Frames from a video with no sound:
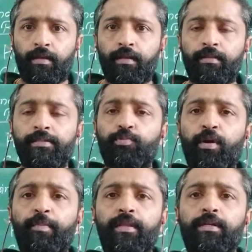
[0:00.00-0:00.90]
This is what
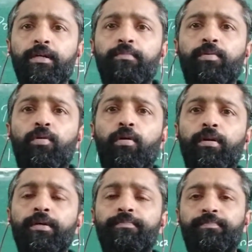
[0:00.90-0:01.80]
is the term called
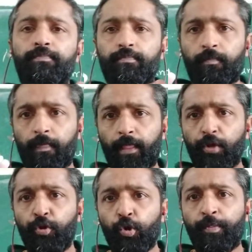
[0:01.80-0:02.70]

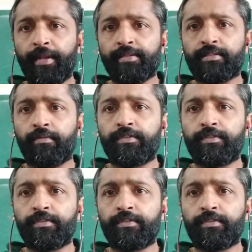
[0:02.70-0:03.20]
humanism,